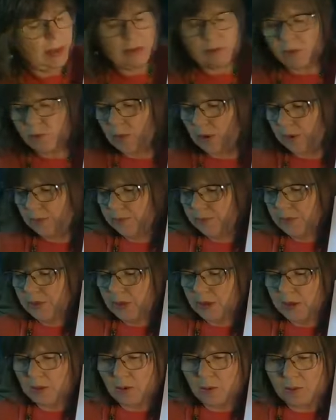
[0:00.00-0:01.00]
Either one,
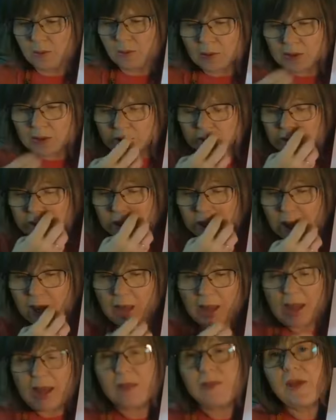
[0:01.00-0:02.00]
it all works.
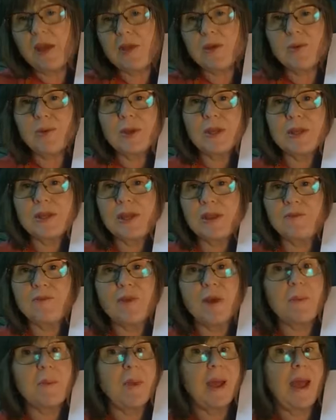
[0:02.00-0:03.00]
And then you can give
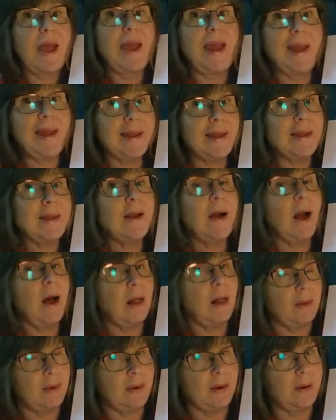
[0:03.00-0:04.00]
them any
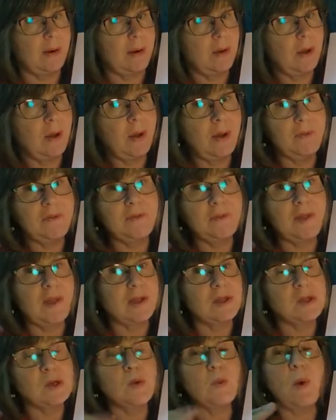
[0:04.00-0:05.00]
color hoof
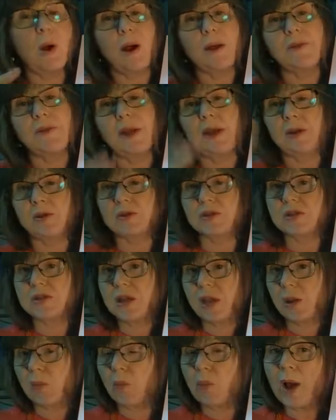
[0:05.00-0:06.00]
that you want. They could
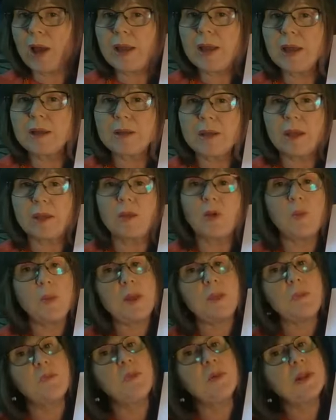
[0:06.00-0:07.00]
stay white, they could
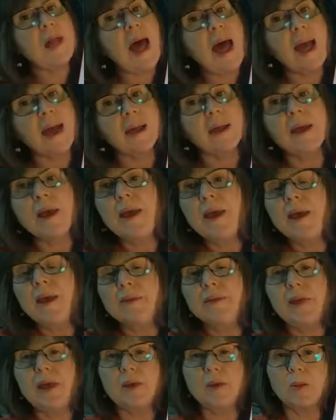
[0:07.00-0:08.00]
be black,
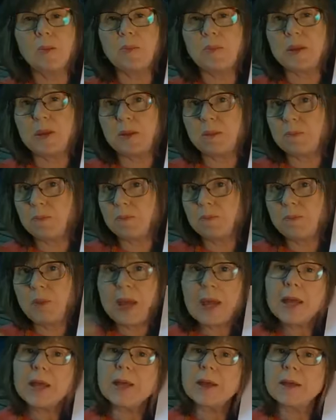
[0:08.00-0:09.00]
they could be
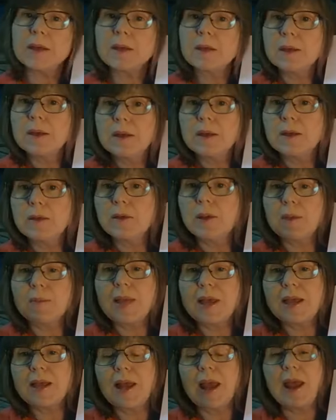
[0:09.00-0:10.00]
pink. You can
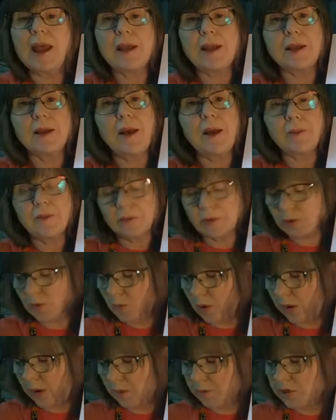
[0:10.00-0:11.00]
make it any color you
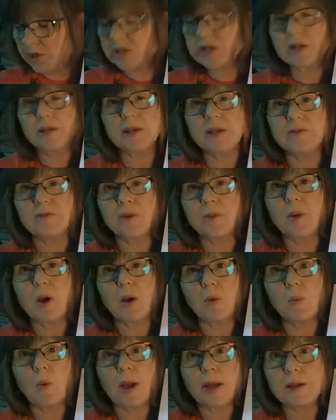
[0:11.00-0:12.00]
want. I'm just gonna leave
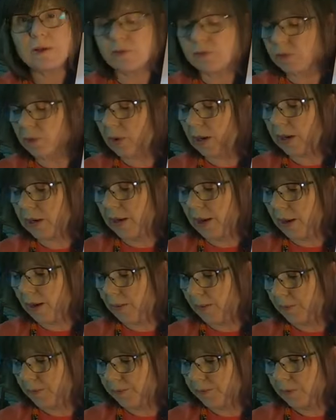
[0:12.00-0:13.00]
them white for right
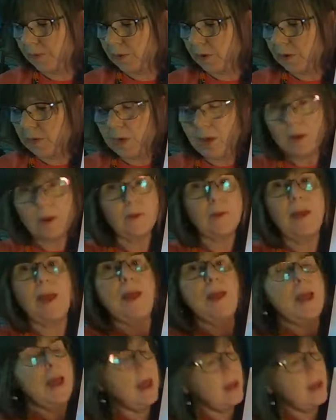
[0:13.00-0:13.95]
now. Okay,